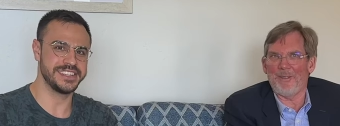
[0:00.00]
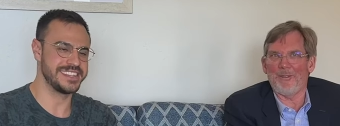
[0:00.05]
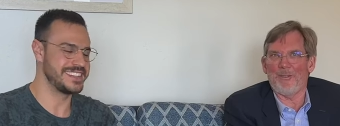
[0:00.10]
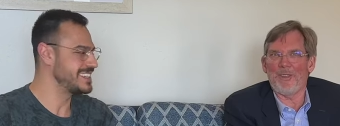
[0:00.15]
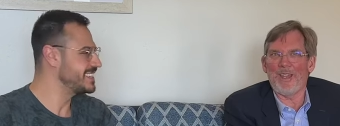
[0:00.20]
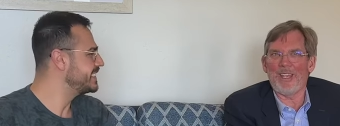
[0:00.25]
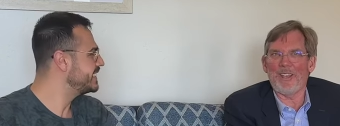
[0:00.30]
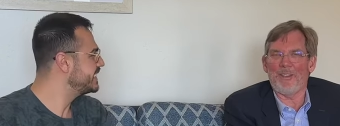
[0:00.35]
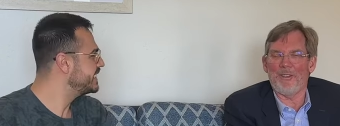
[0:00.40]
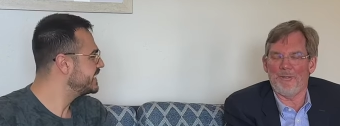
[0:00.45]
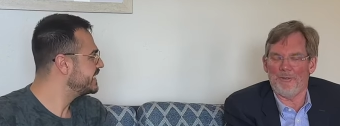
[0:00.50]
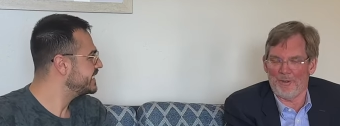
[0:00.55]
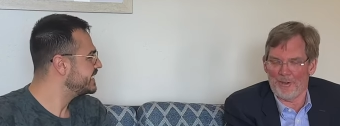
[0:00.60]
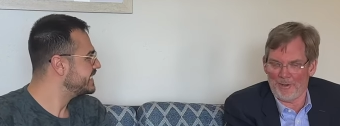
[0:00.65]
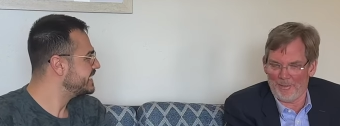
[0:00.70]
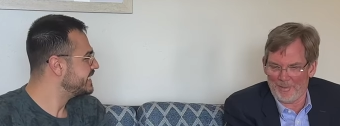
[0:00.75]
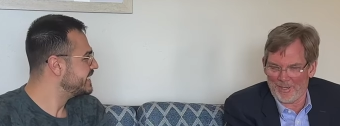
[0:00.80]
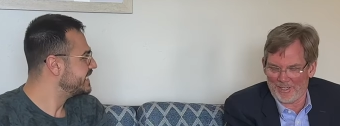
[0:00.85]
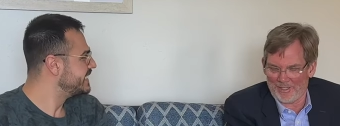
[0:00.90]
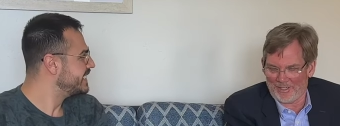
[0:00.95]
Speaker 1: Thank you very
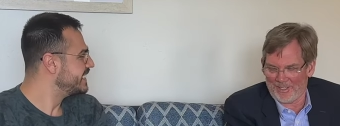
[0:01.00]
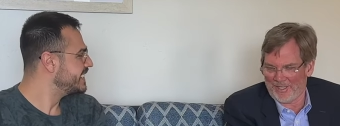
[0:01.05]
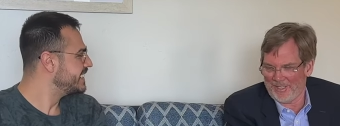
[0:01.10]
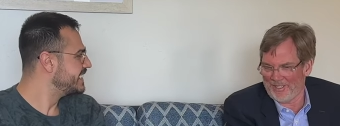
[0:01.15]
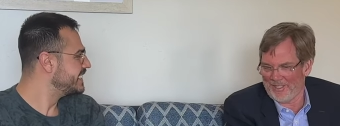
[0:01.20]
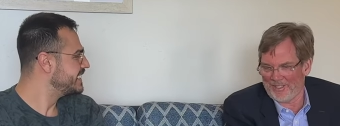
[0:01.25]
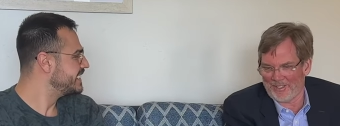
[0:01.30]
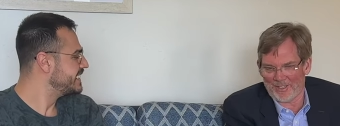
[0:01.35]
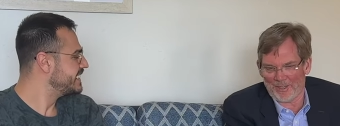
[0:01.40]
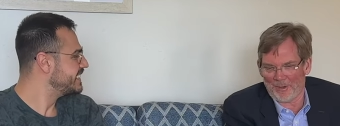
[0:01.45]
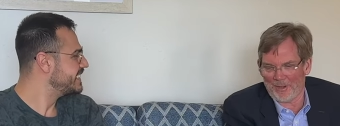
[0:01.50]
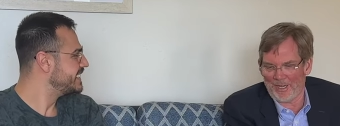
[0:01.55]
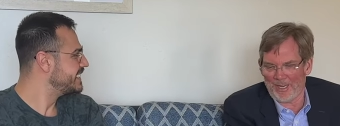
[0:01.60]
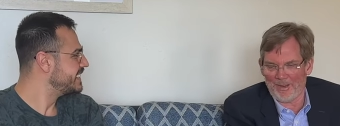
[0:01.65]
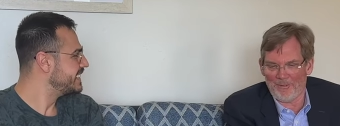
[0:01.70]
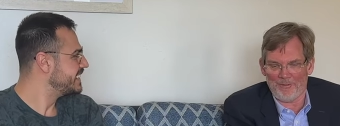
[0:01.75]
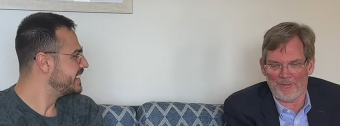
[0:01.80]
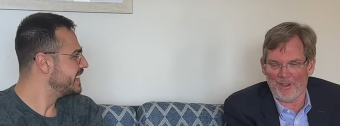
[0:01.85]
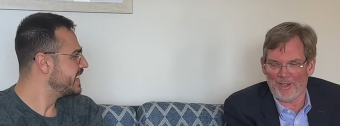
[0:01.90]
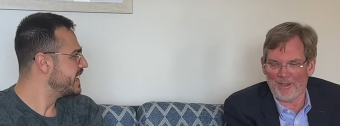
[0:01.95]
much. This is a,
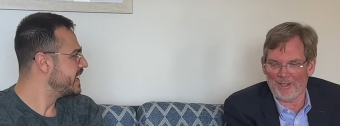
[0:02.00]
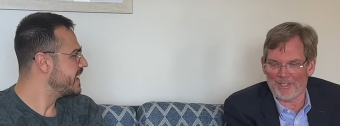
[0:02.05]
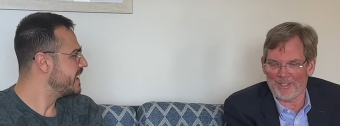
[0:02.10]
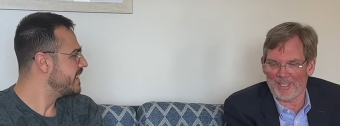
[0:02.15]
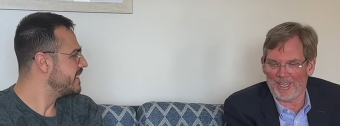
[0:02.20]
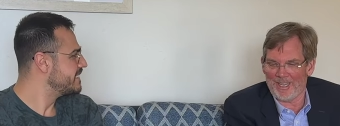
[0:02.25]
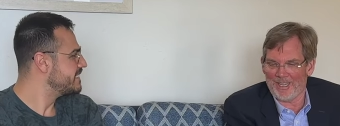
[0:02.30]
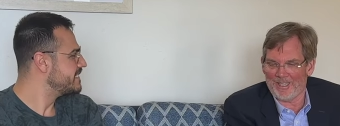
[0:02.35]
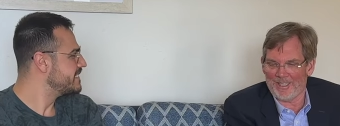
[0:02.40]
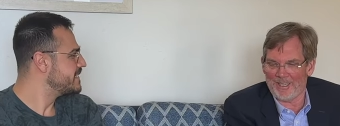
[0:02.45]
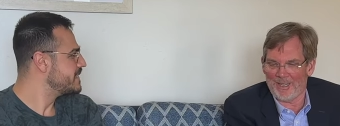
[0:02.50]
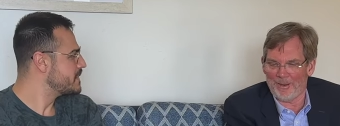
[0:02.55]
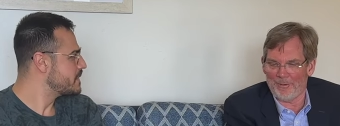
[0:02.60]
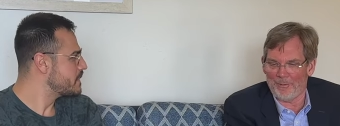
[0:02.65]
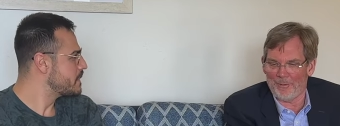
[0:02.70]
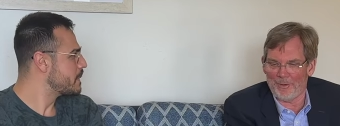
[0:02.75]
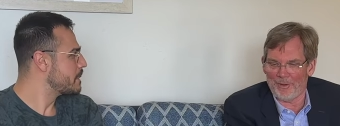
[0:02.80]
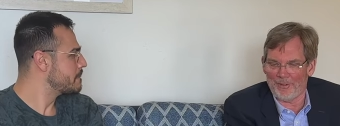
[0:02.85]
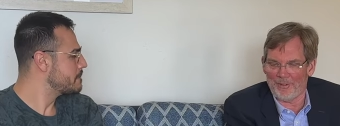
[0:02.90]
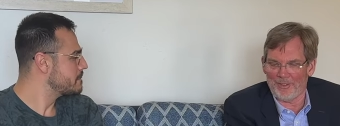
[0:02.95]
very exciting time
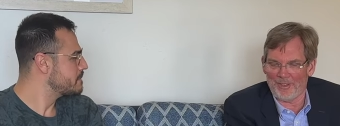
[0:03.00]
for us.